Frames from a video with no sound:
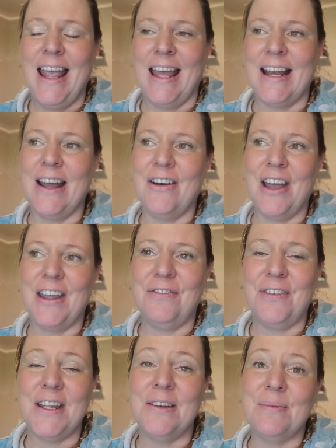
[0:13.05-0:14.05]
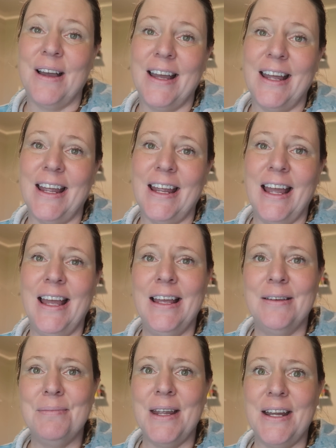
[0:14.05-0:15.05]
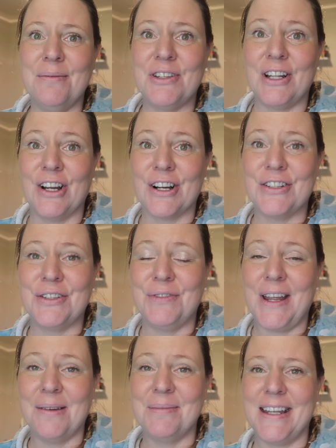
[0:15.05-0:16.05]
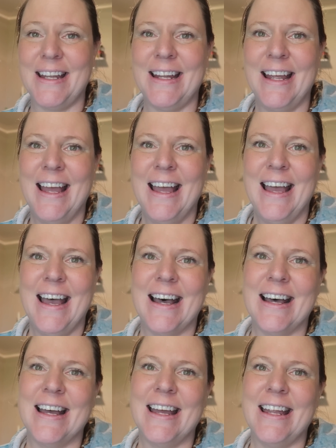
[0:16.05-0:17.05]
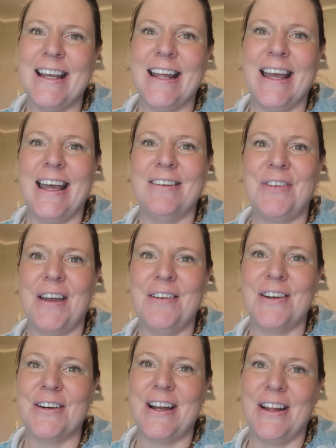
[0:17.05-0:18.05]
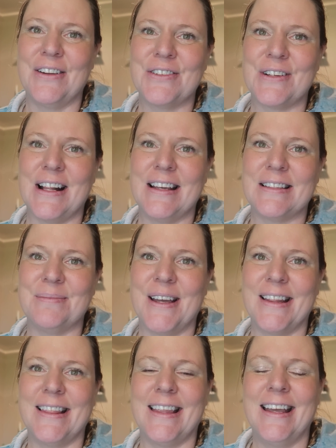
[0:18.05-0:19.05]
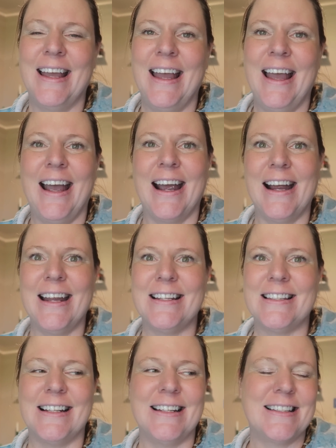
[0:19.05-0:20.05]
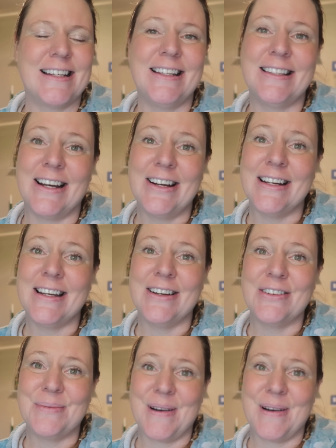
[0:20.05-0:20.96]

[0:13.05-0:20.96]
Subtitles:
and how I feed my medium to large family on $500 or less a month. Alright, so let's get started. Here's